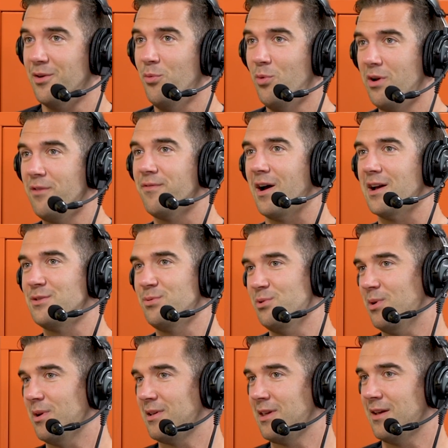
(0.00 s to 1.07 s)
What advice would
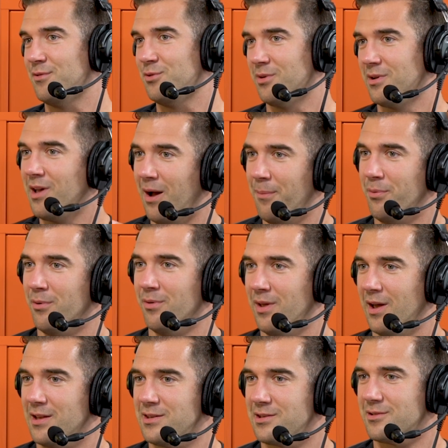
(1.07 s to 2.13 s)
you give to a couple
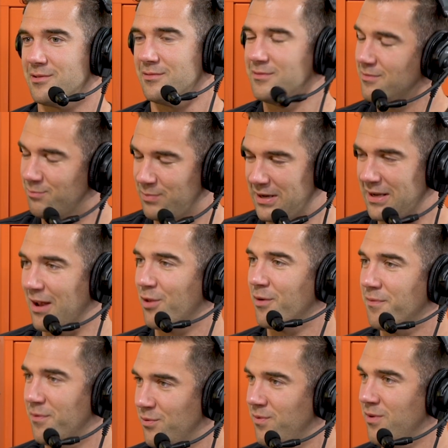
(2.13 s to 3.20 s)
that's been
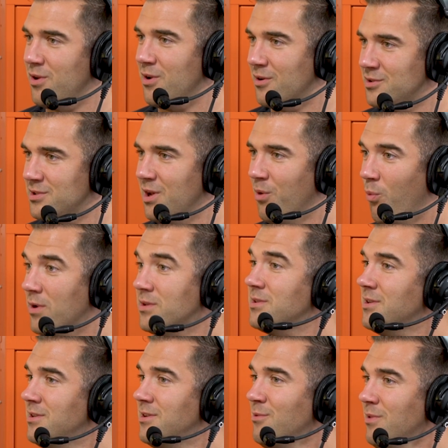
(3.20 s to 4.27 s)
together for a few years that wants
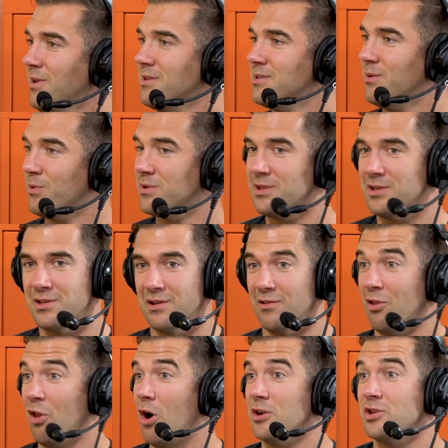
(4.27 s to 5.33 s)
to do this, that wants to
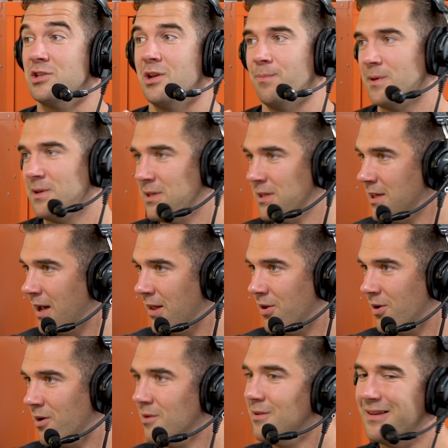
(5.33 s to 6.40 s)
launch something
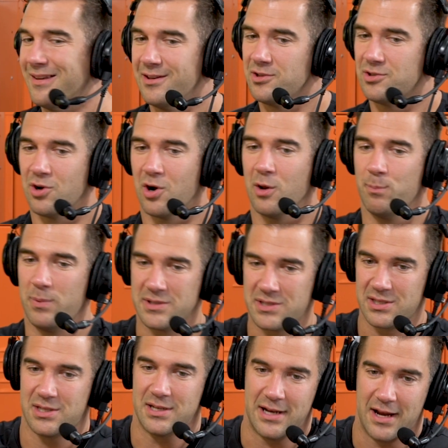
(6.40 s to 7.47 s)
together, start a
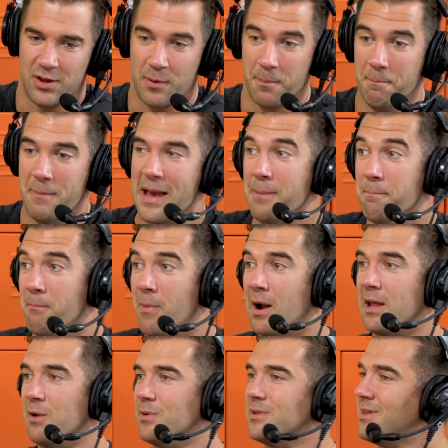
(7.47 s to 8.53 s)
business together, make
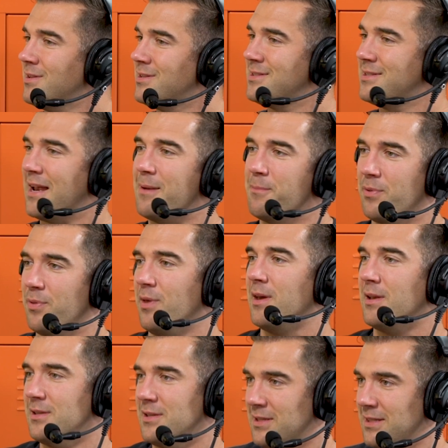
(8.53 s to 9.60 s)
money with the same
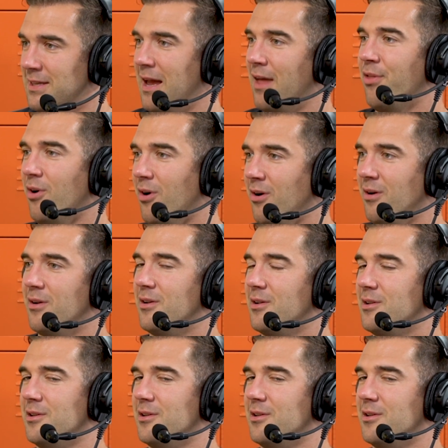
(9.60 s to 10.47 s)
thing together?